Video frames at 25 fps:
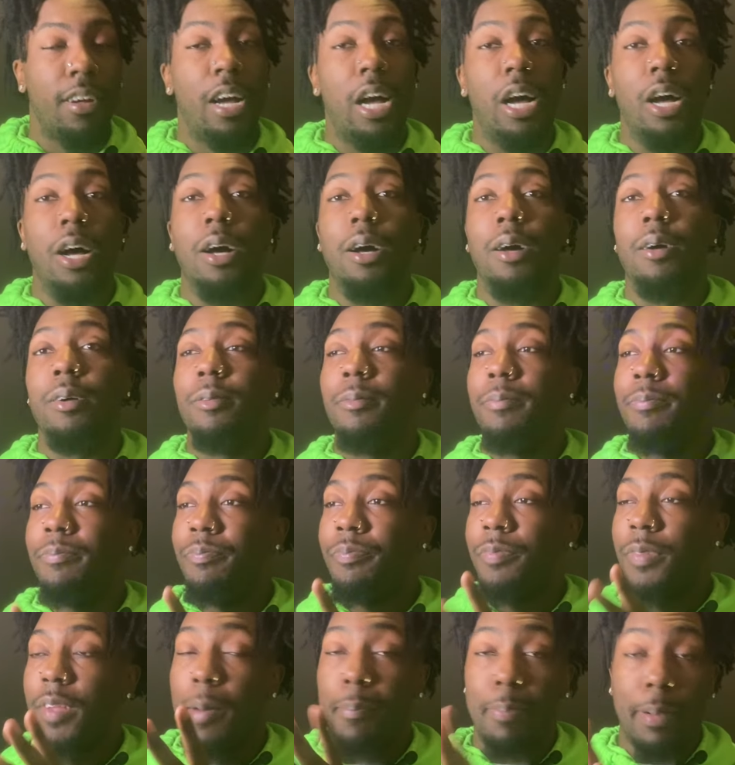Um,
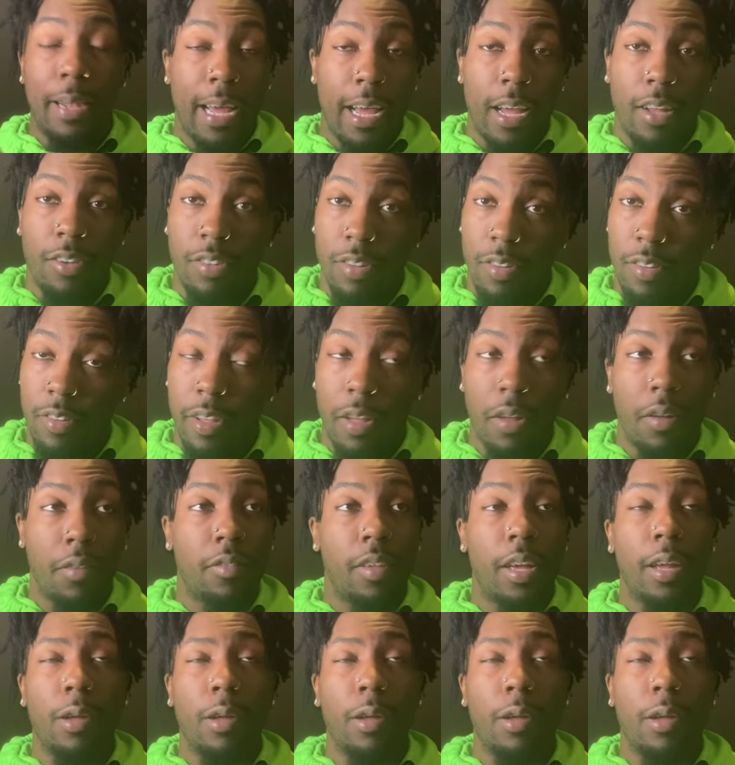apply it yourself.